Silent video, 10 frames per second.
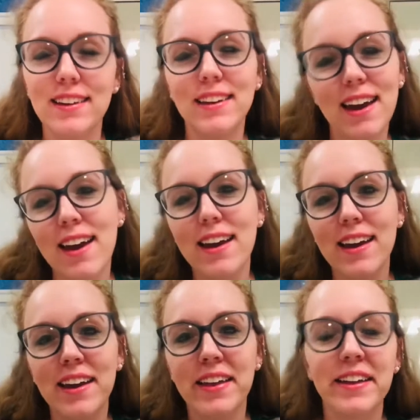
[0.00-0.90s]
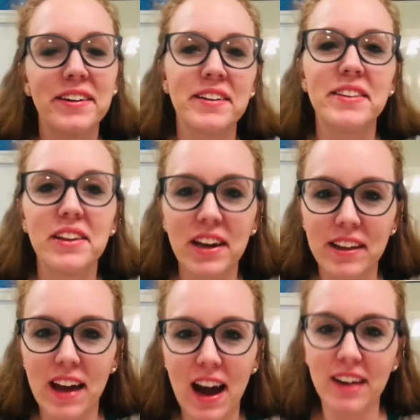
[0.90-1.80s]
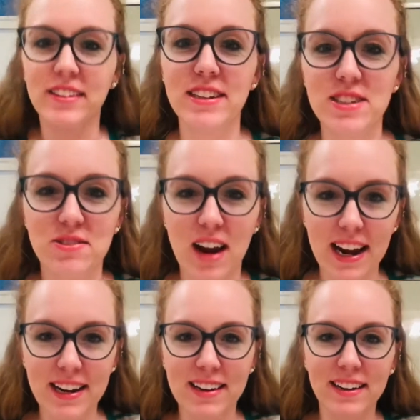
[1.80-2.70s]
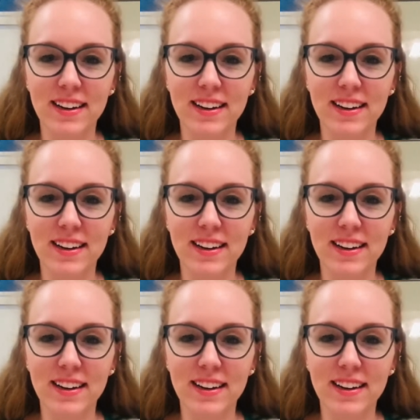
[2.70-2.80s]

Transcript: Yay! The luck of the Irish, right?